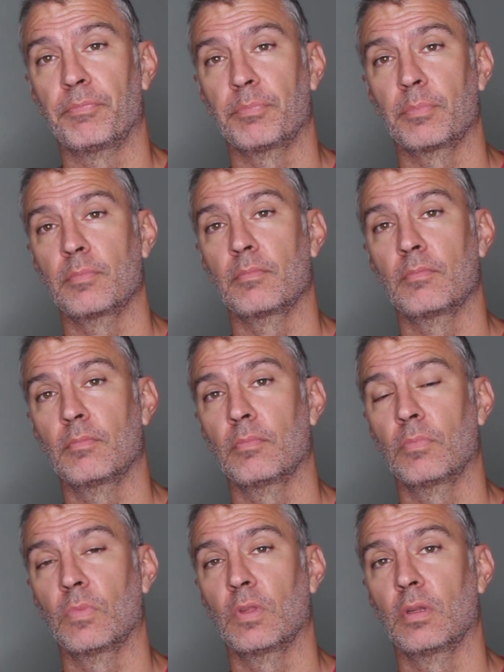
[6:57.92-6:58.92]

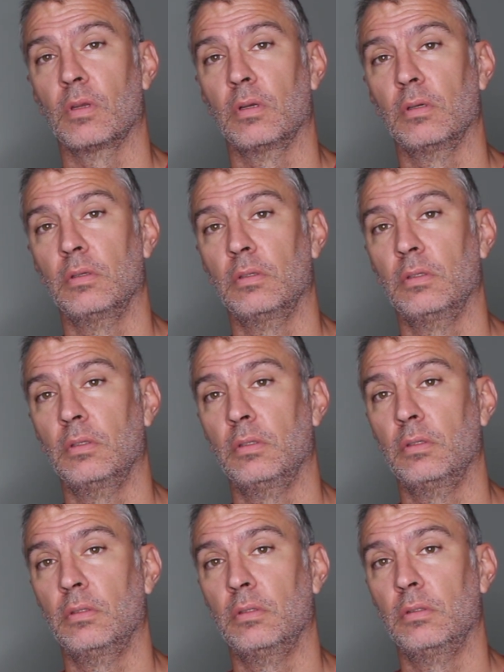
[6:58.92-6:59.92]

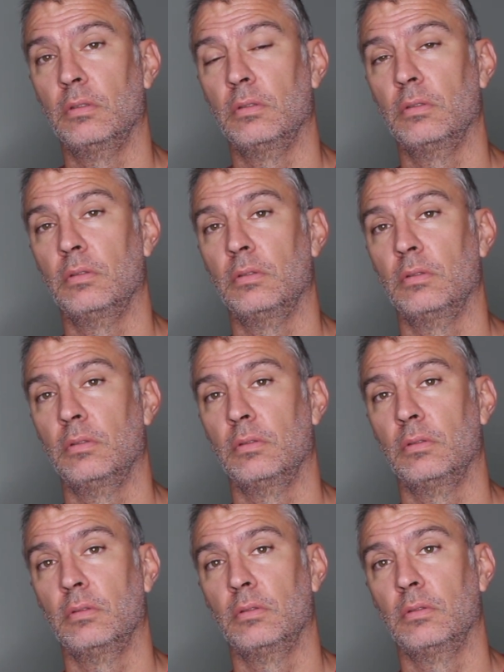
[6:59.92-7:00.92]

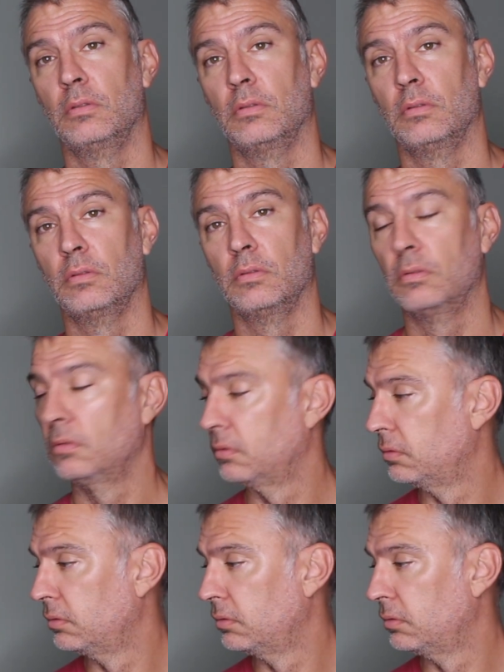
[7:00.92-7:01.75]
This person isn't speaking.